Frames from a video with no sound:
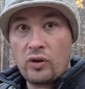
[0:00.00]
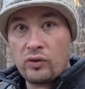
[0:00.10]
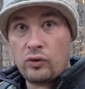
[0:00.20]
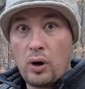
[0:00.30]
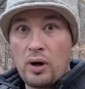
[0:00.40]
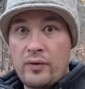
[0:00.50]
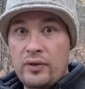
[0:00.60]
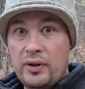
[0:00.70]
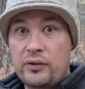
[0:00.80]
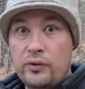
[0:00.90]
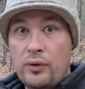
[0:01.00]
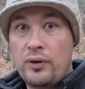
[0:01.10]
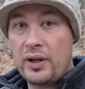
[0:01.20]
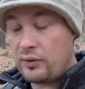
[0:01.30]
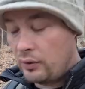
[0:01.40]
So I'll have the links for all
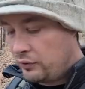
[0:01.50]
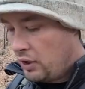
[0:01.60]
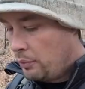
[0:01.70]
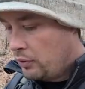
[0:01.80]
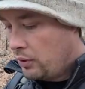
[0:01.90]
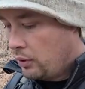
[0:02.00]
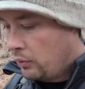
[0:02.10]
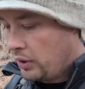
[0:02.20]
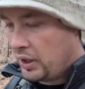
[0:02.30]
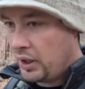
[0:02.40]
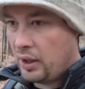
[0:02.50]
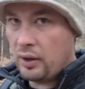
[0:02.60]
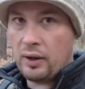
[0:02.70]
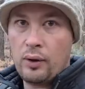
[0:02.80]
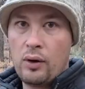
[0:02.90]
that stuff down below,
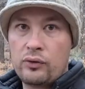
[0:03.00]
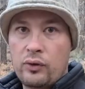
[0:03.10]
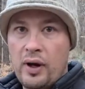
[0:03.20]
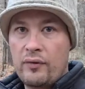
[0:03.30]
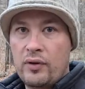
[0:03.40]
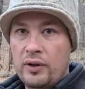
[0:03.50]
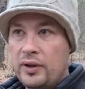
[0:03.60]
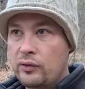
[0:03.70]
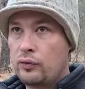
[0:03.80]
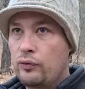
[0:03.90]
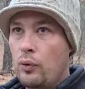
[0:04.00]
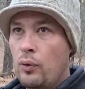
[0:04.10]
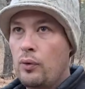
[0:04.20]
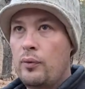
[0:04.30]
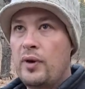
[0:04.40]
and I also have the links
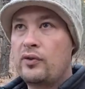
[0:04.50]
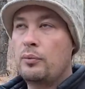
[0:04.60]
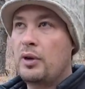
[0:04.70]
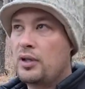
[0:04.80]
for the rest of my